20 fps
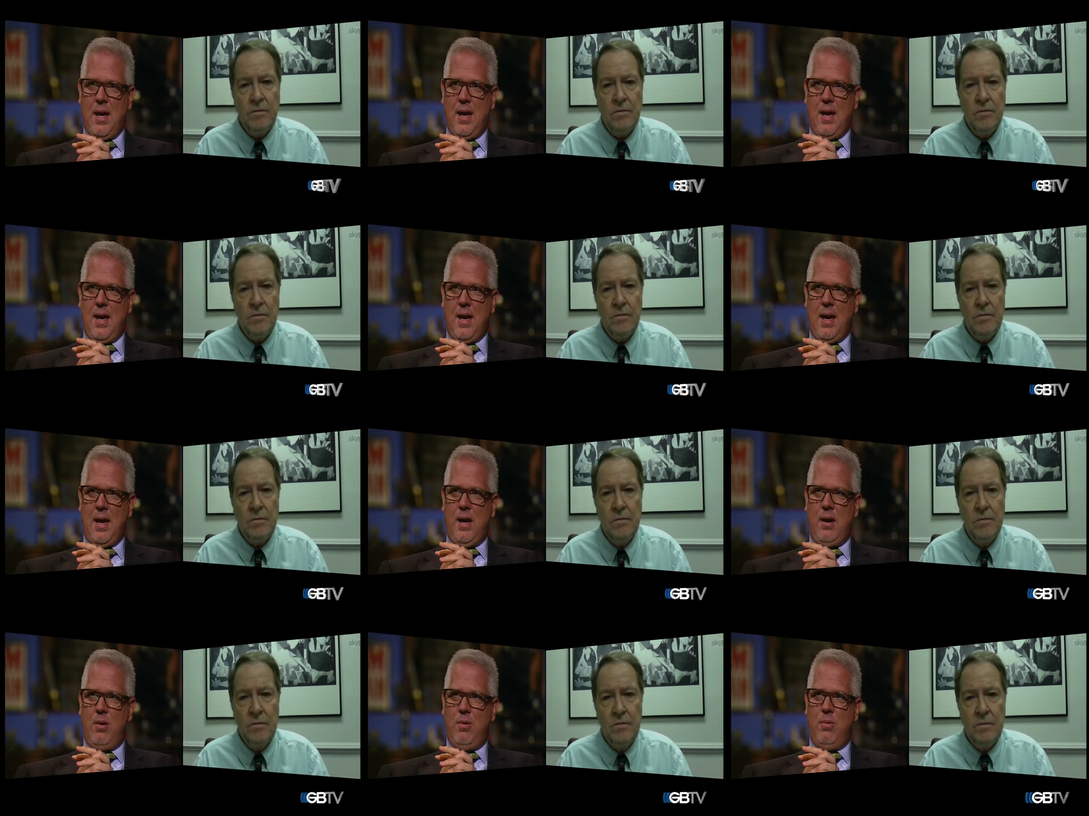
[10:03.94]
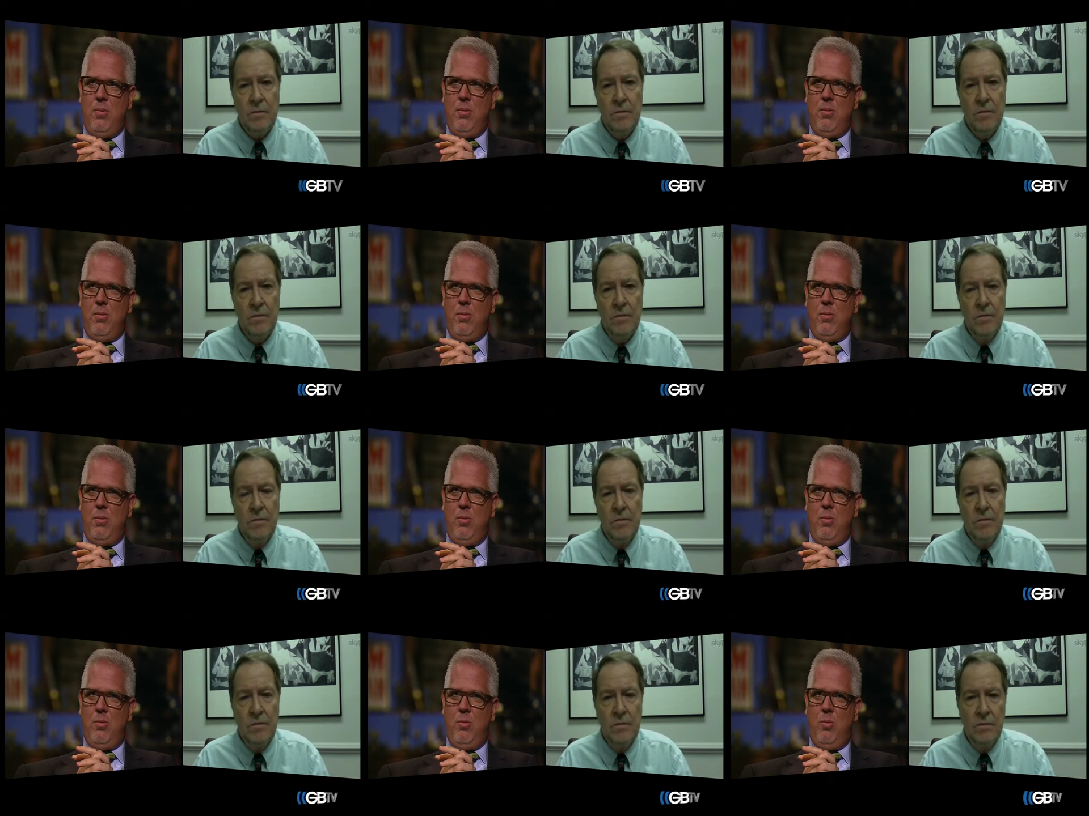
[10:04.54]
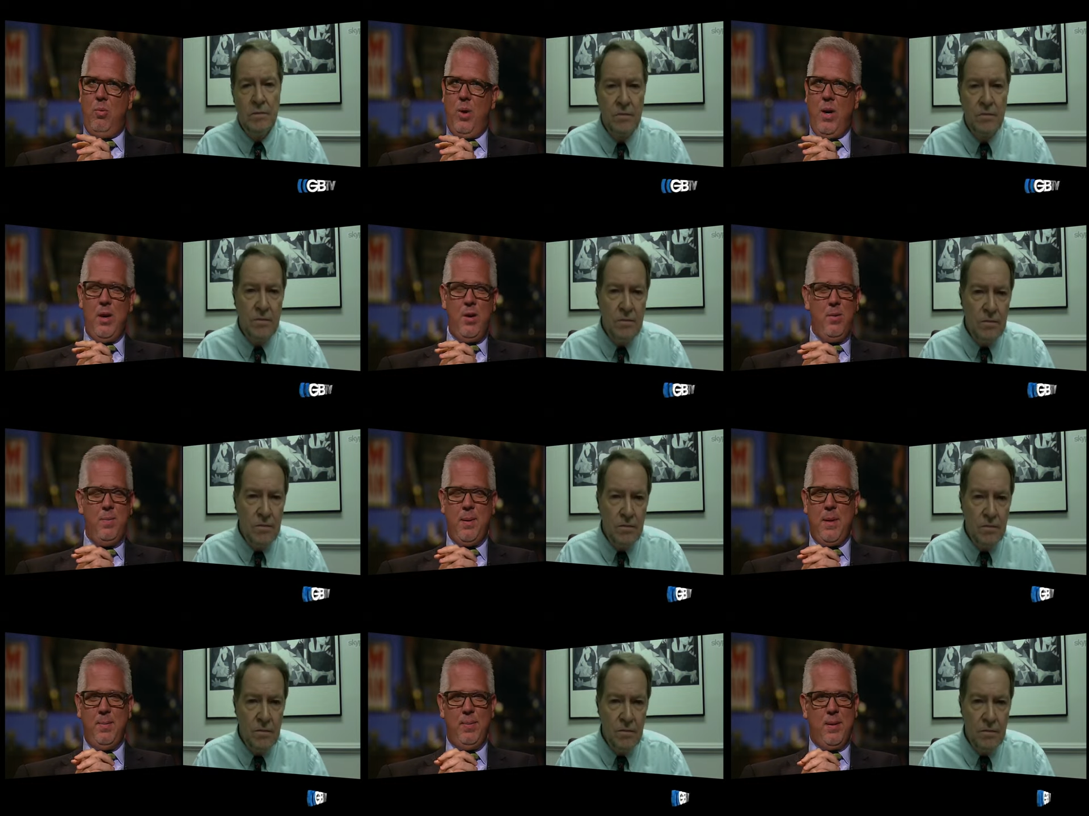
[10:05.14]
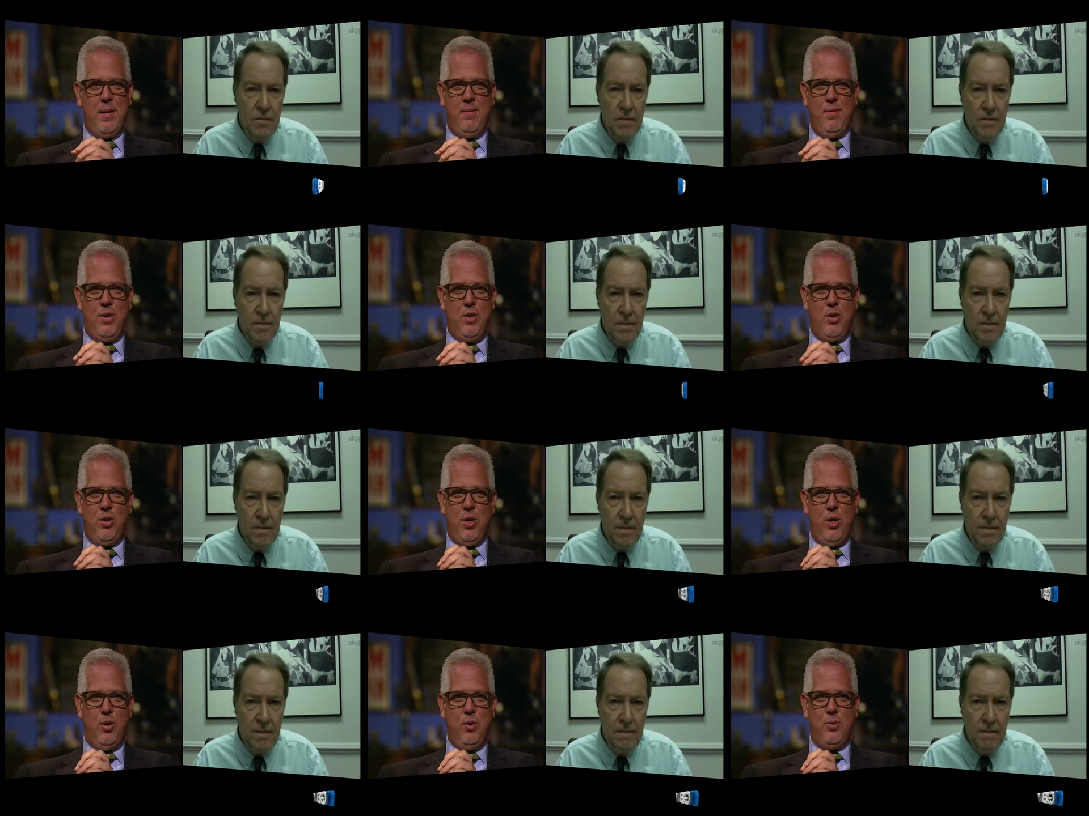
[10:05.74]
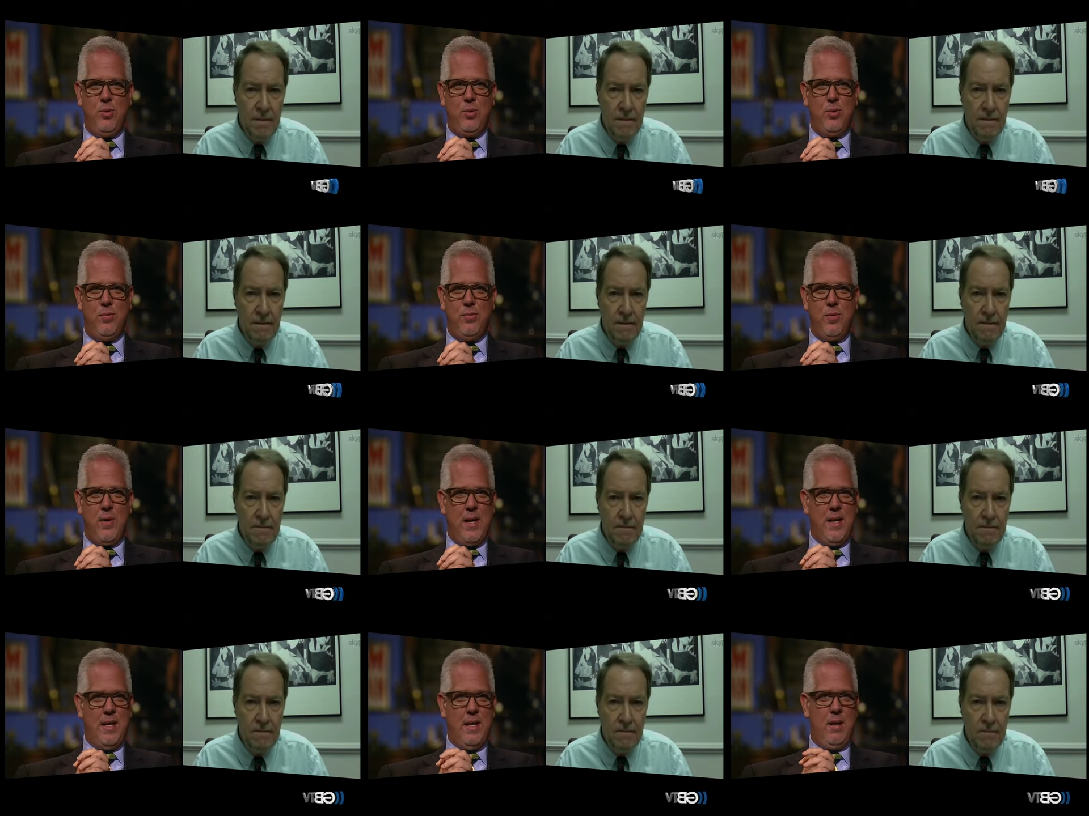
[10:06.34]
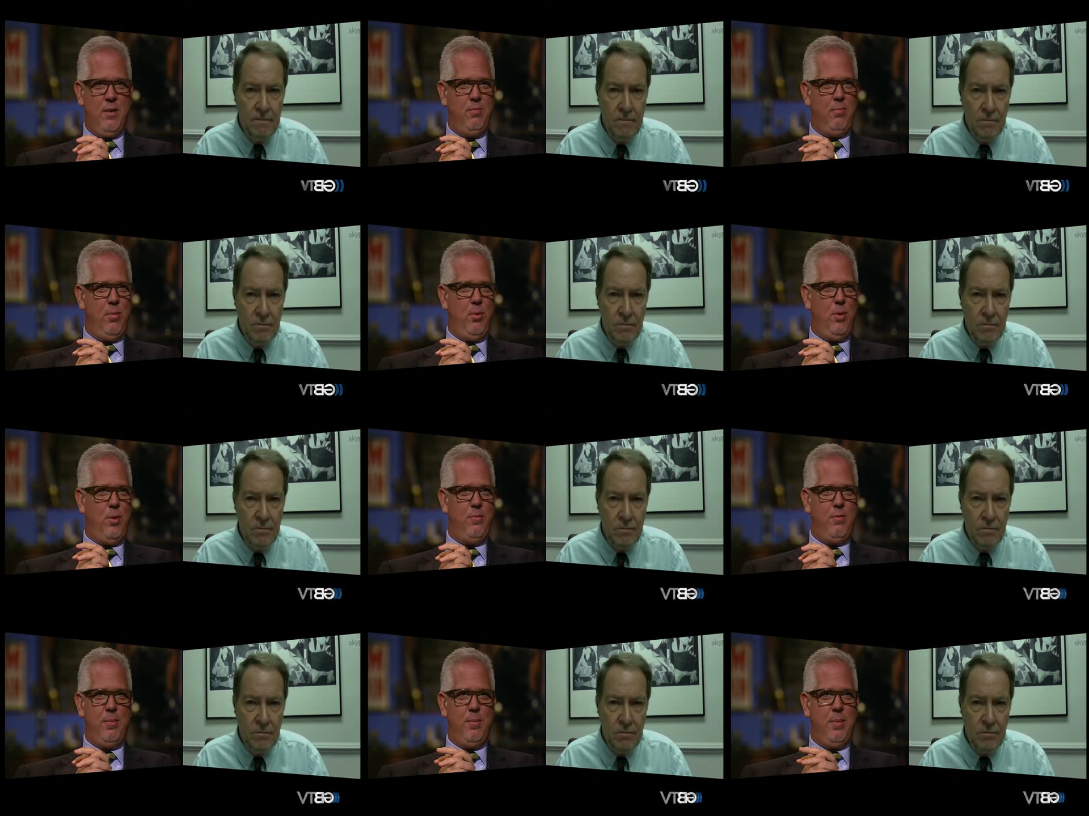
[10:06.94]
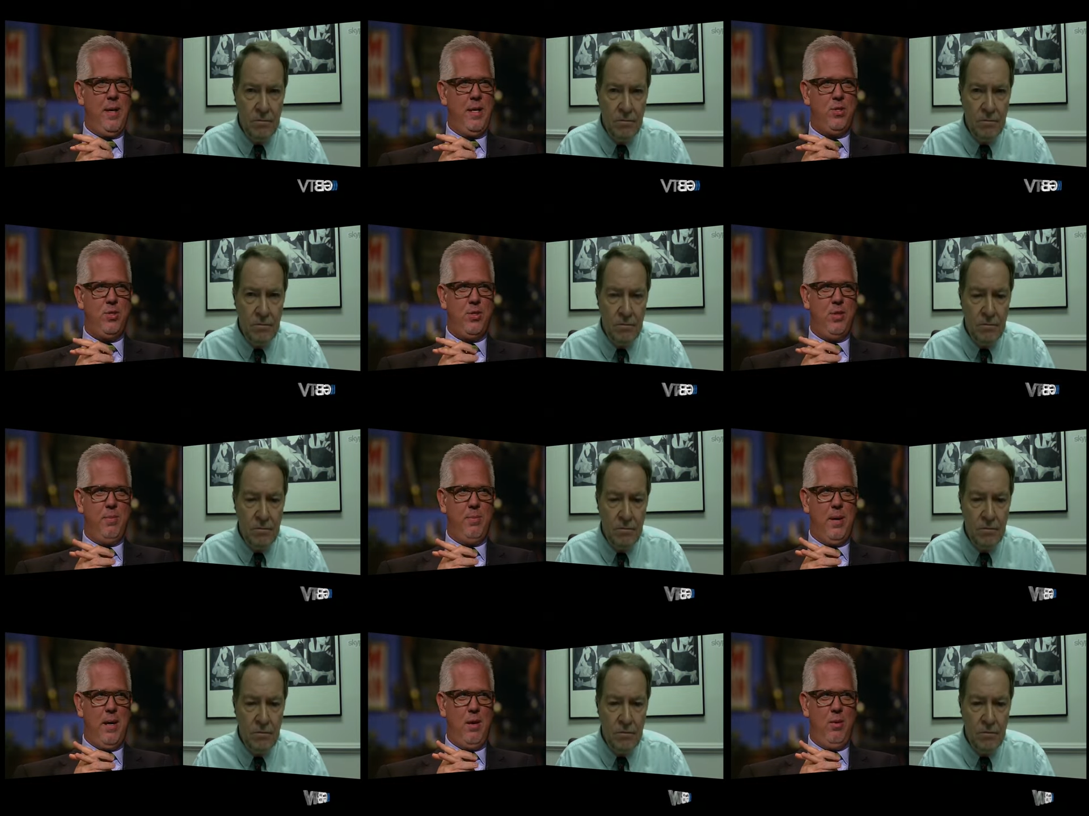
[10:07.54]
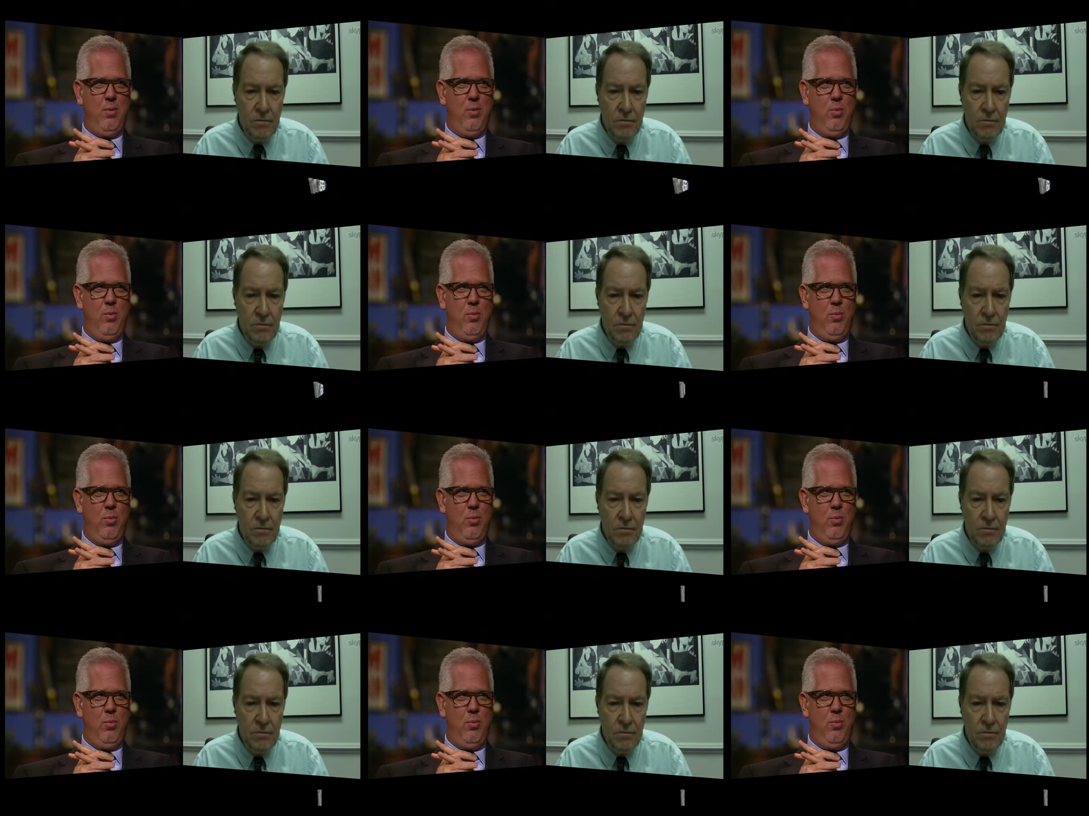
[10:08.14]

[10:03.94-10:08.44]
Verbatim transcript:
Speaker 1: How where do people even go to find out more information about